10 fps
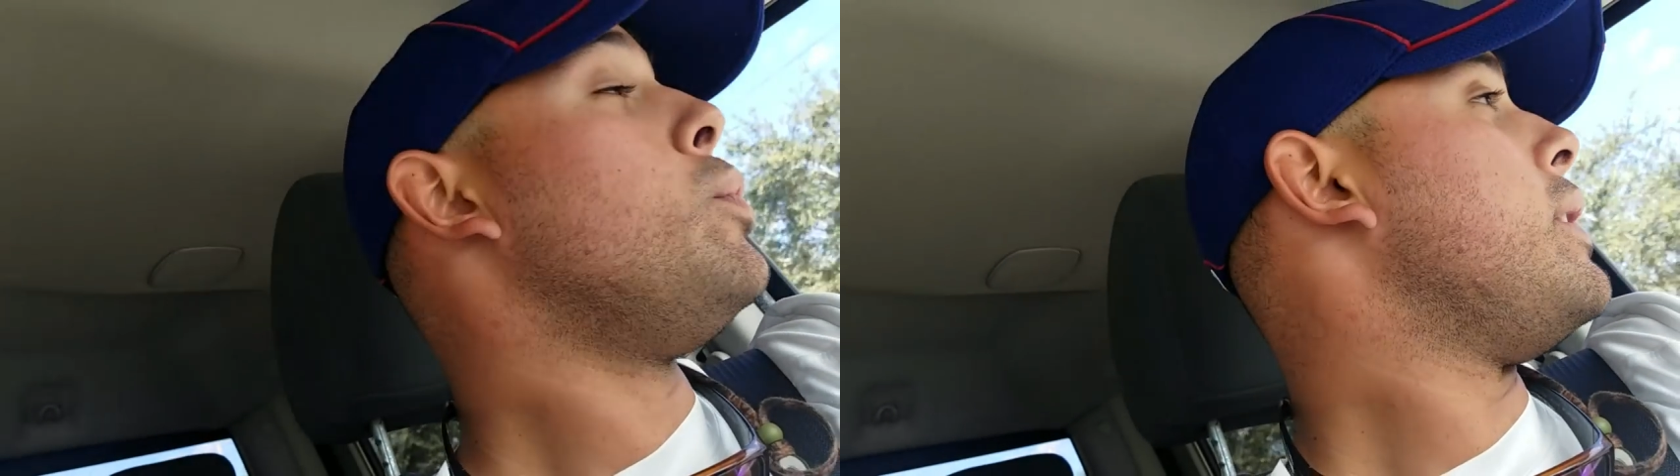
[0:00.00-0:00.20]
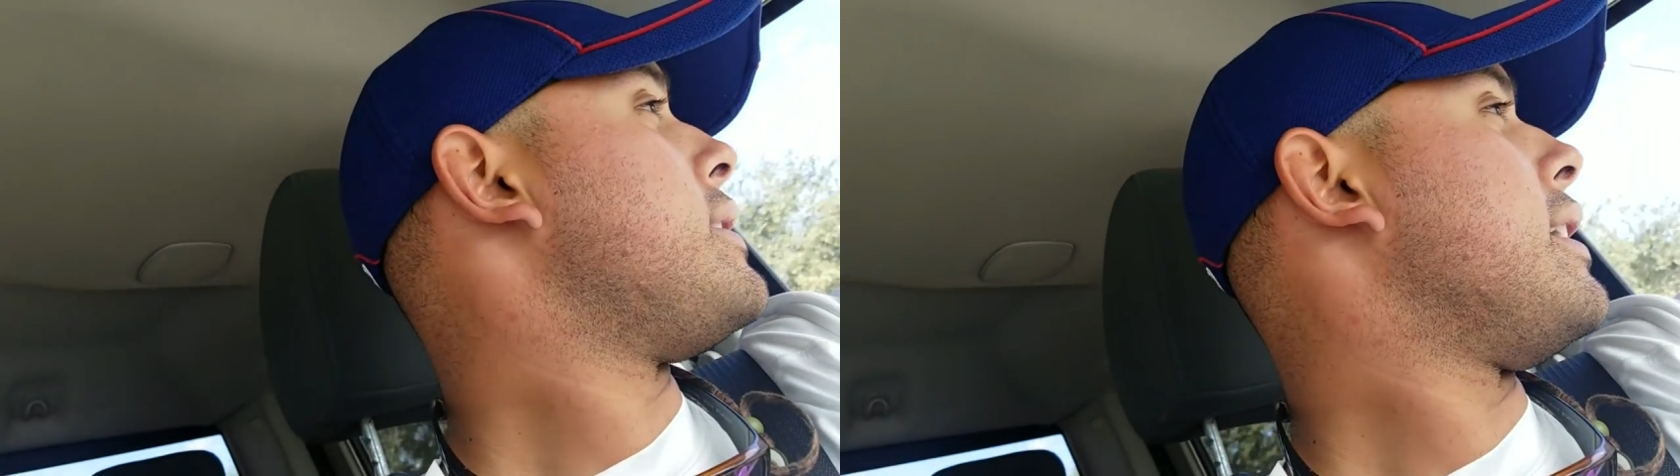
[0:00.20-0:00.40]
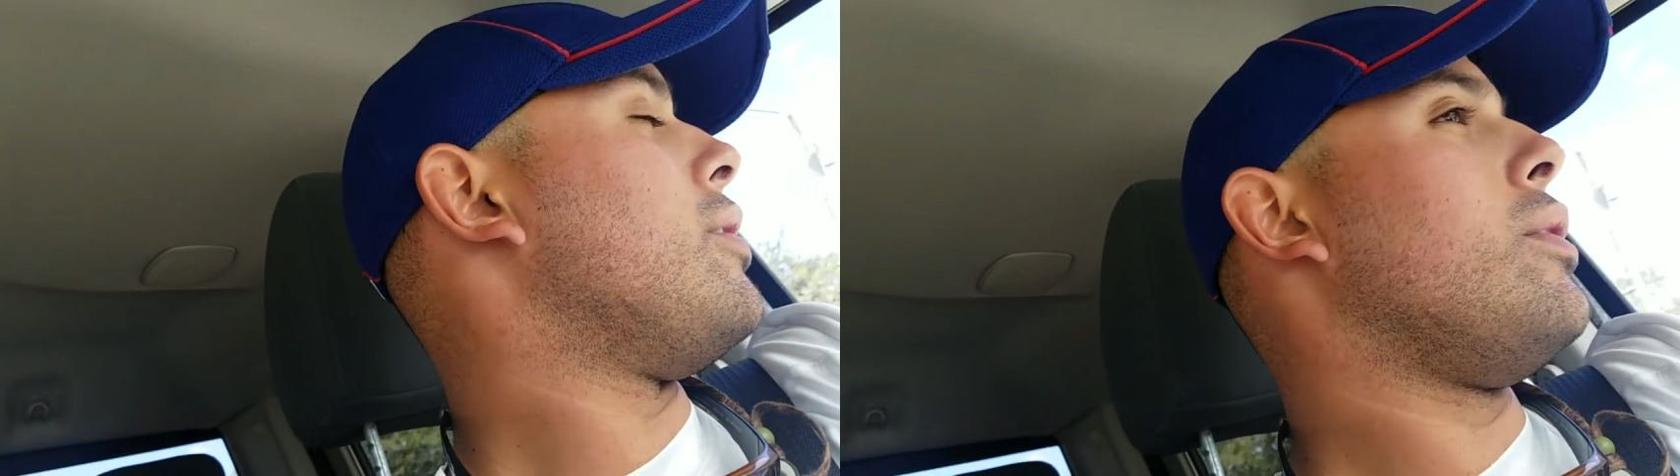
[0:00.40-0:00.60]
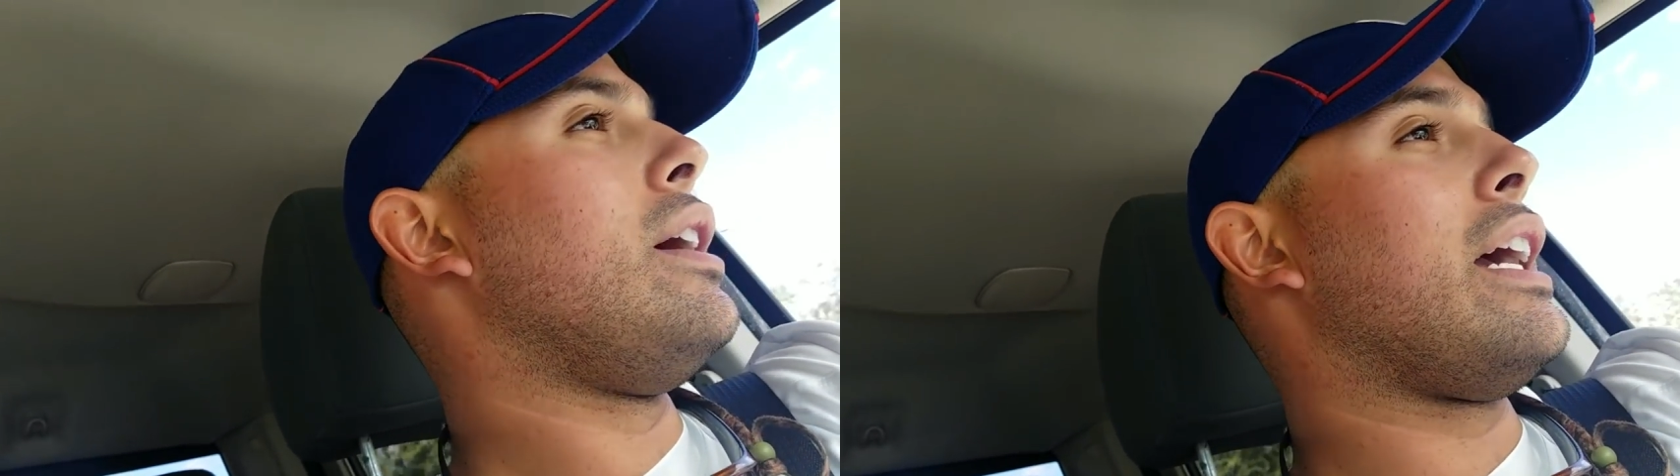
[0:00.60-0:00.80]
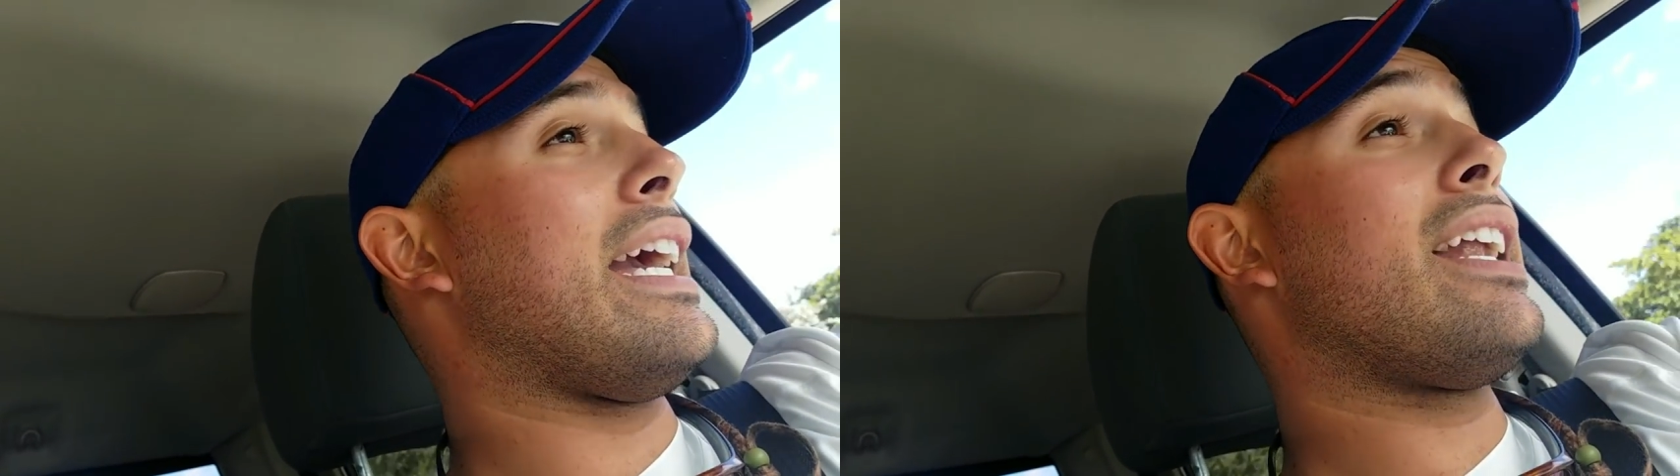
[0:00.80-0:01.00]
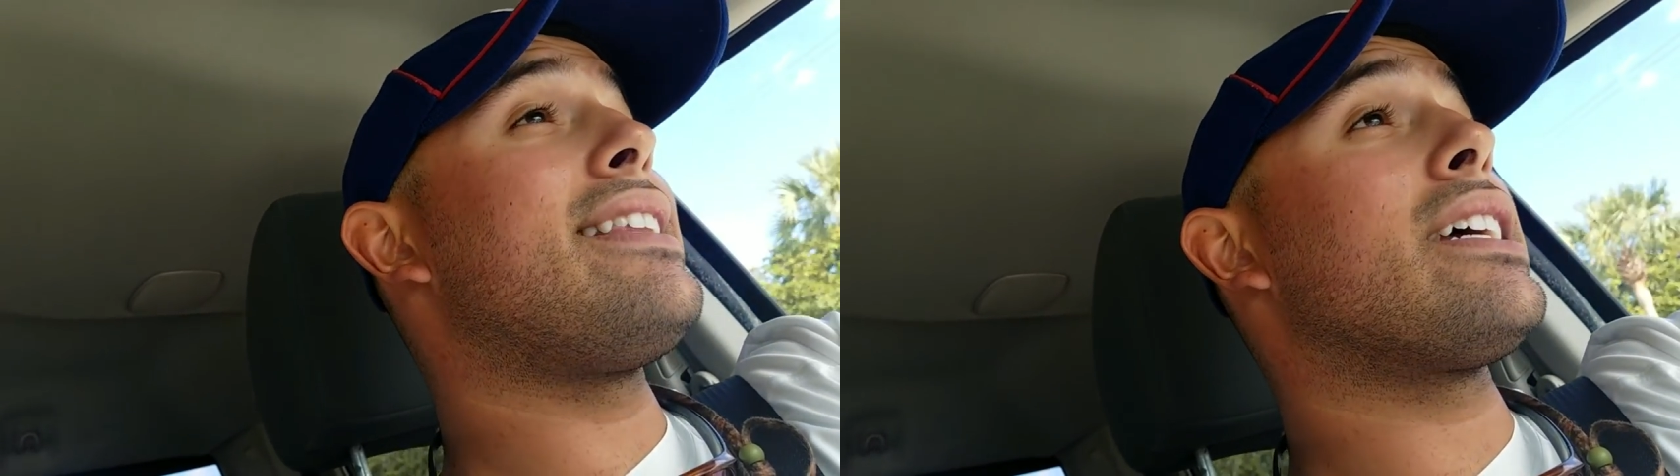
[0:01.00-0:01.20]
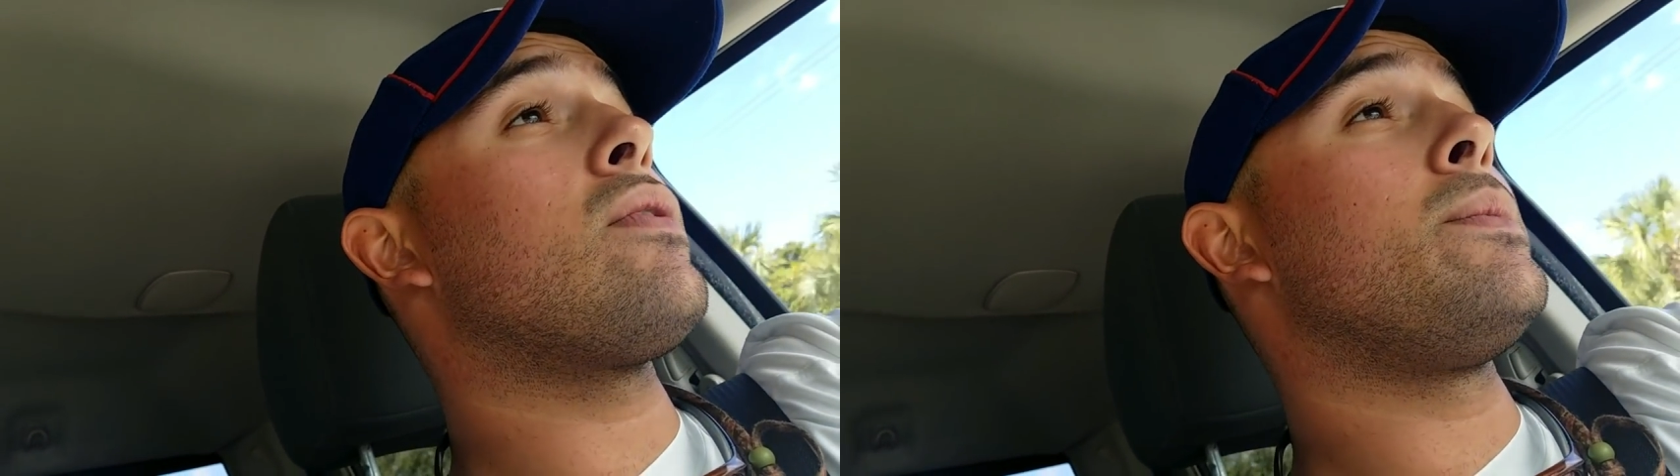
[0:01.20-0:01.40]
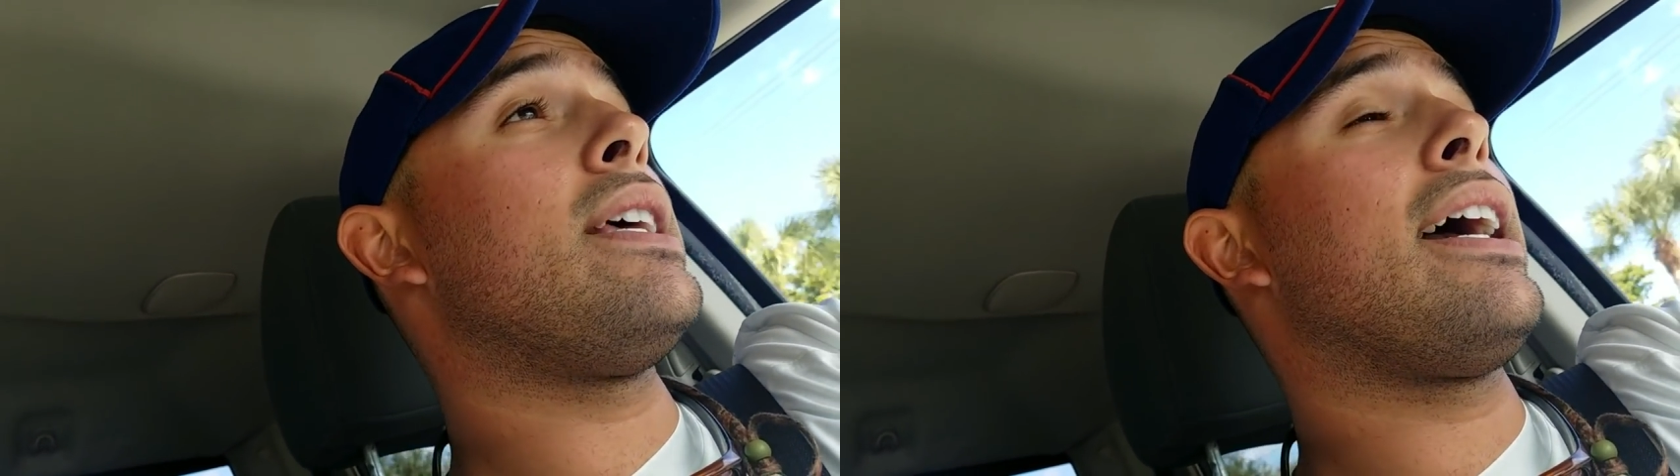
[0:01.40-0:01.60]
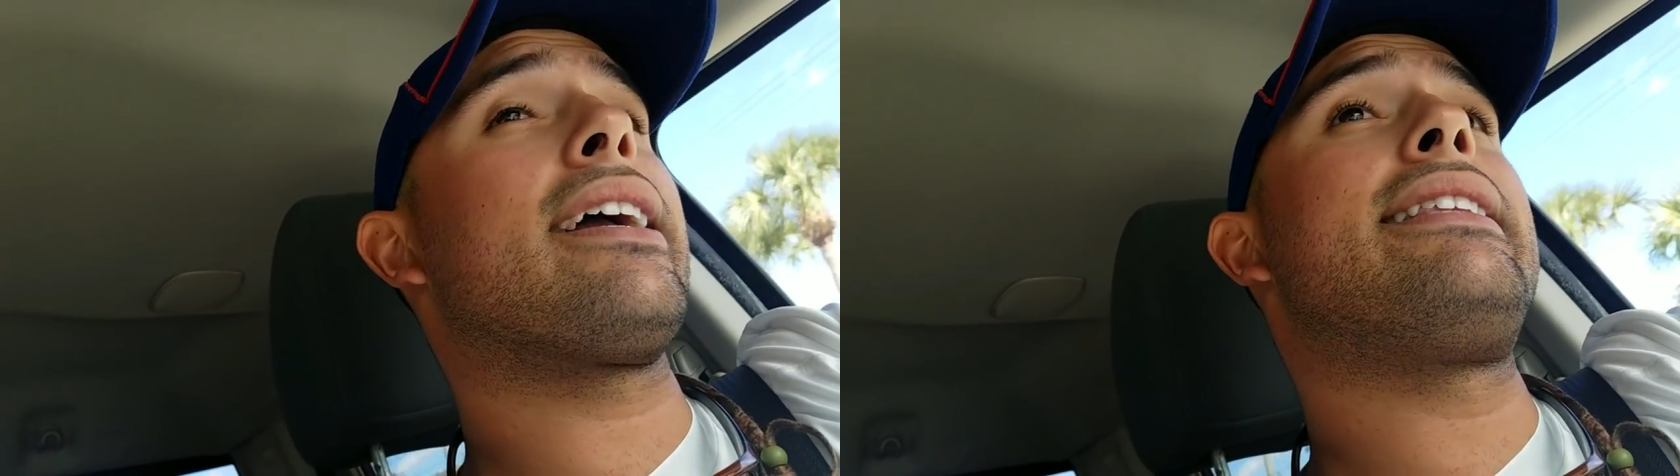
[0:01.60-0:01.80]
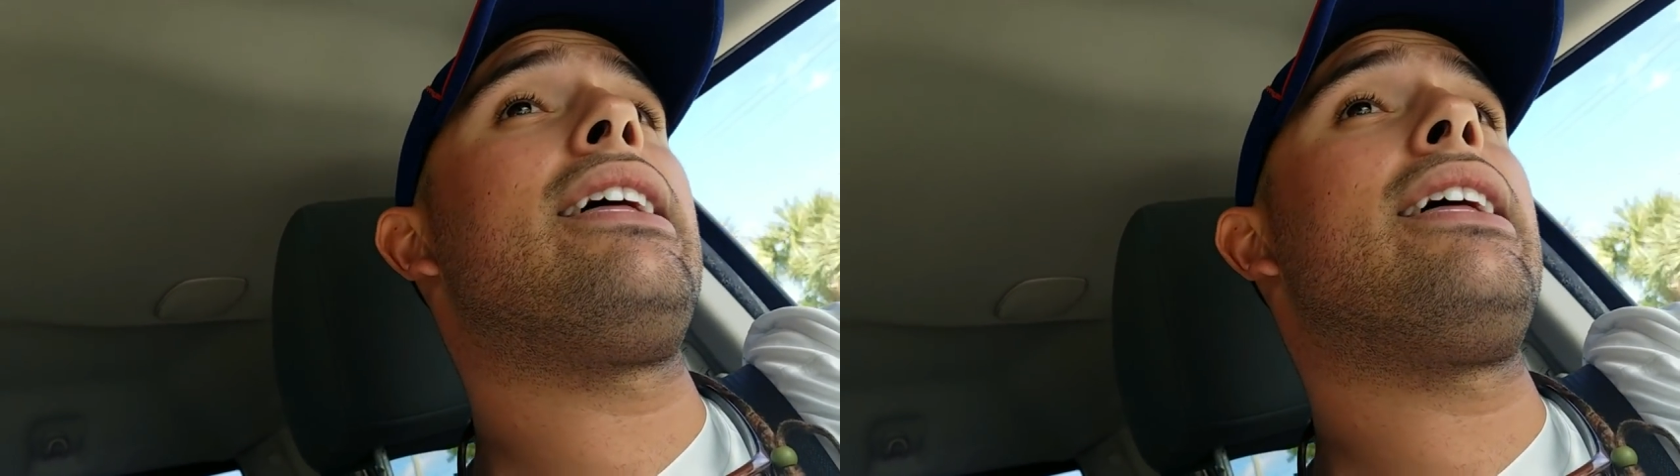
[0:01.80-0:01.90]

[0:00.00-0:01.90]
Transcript: two minutes out. Got a text from Zach